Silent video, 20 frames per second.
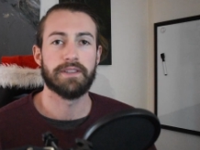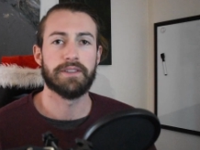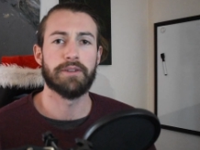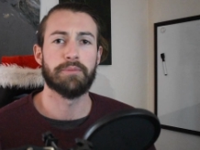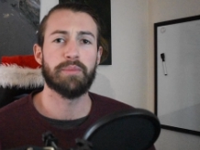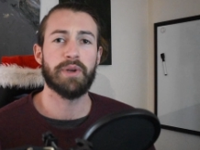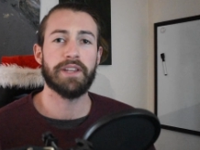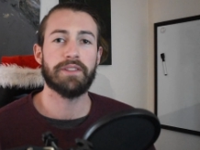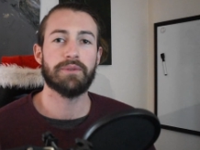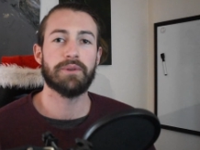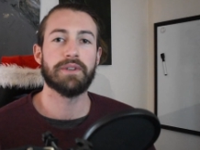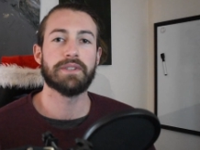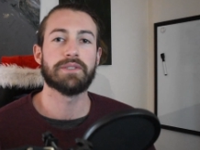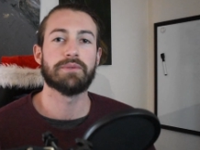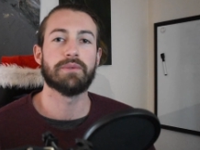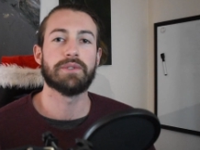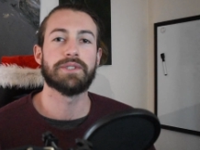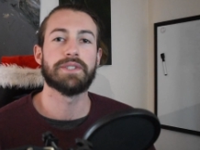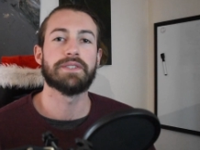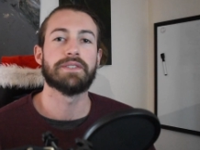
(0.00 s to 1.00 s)
The
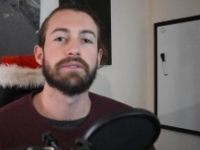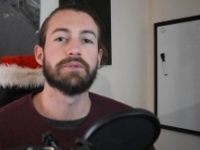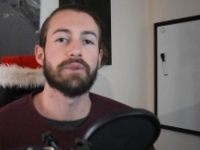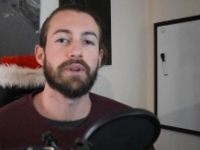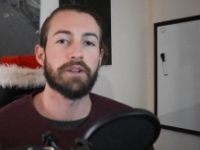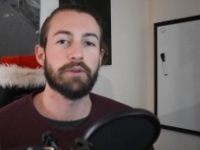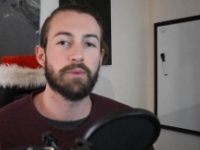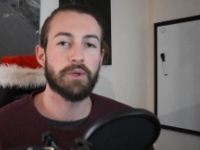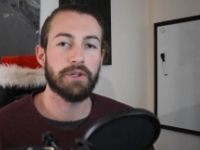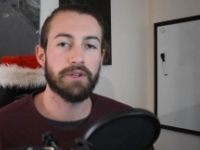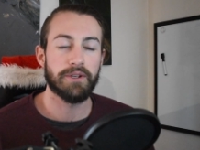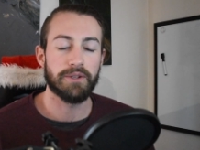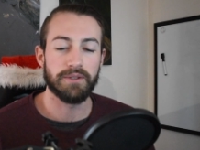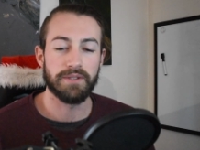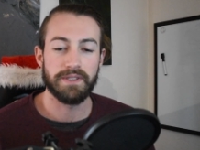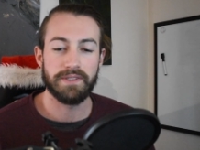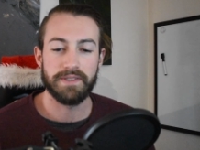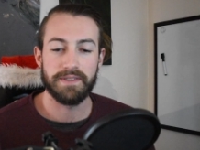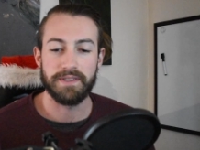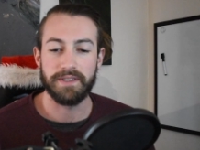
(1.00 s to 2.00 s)
Petrics were just incredible
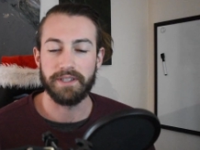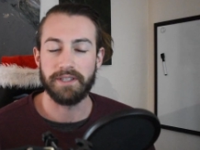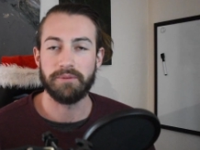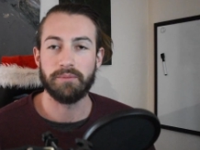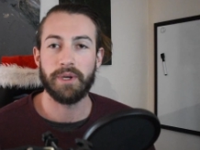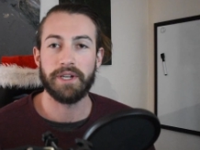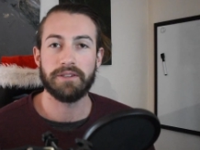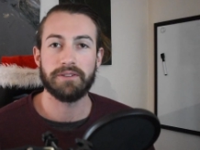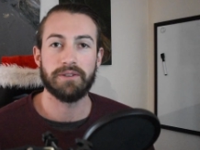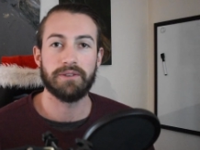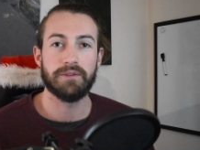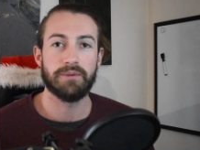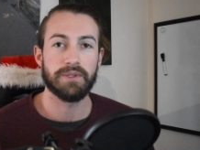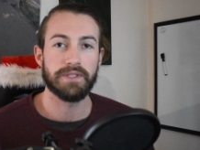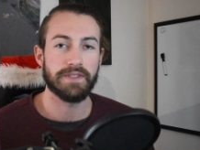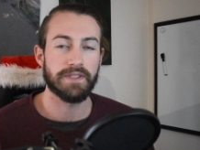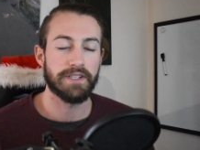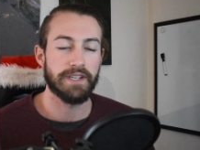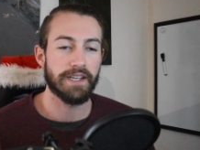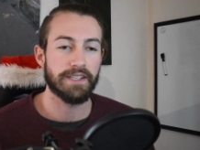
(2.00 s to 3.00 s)
hosts, and Michael
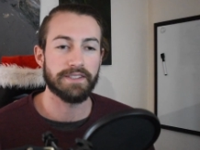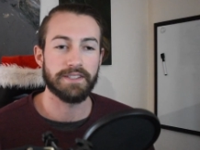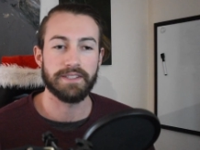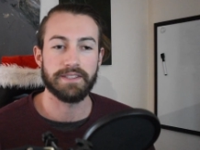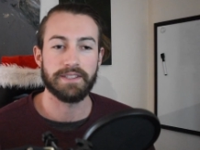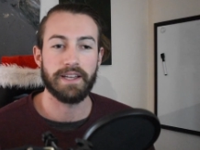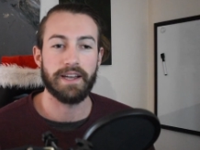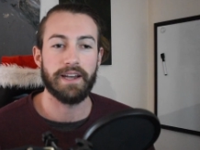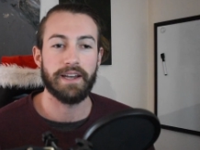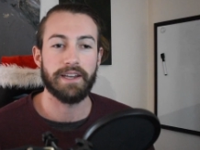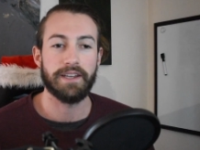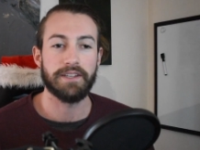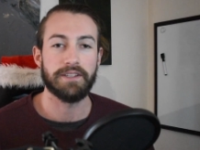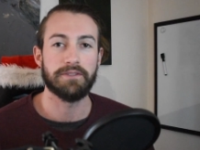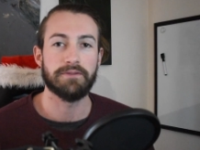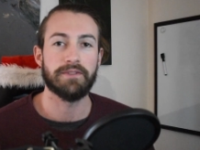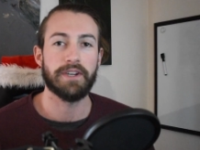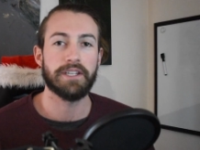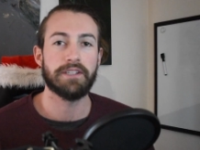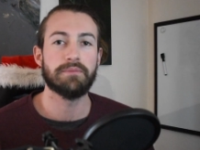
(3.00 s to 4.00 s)
was the nicest guy,
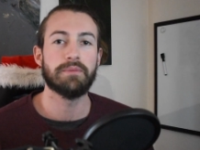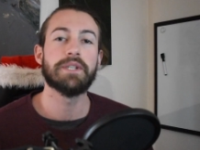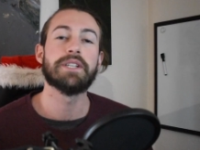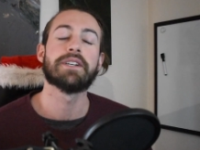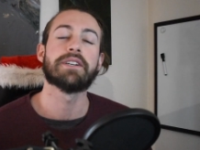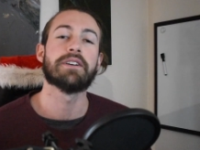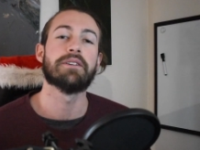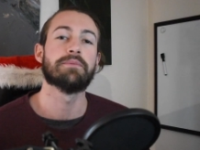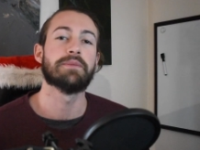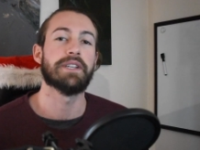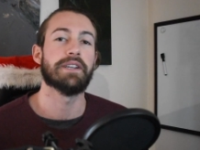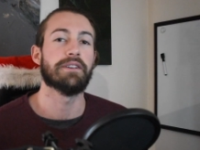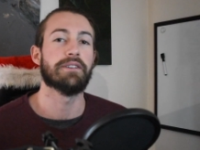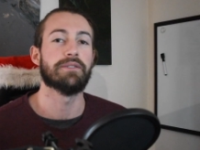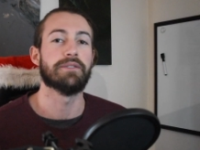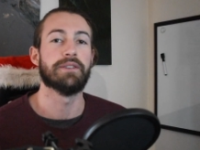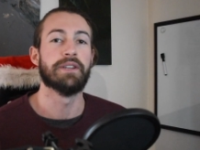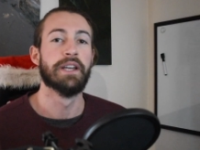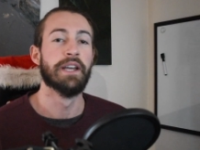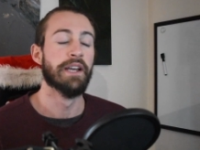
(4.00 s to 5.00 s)
inviting me to come
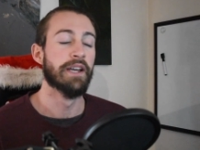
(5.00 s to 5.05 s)
down,